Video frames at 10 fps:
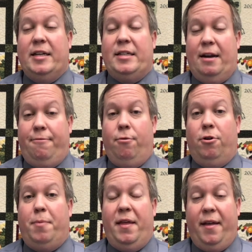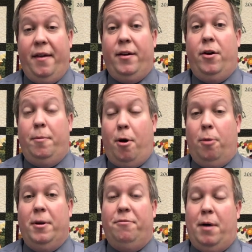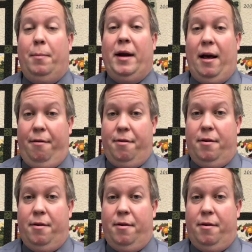set forth by the Illinois Department of Public Health.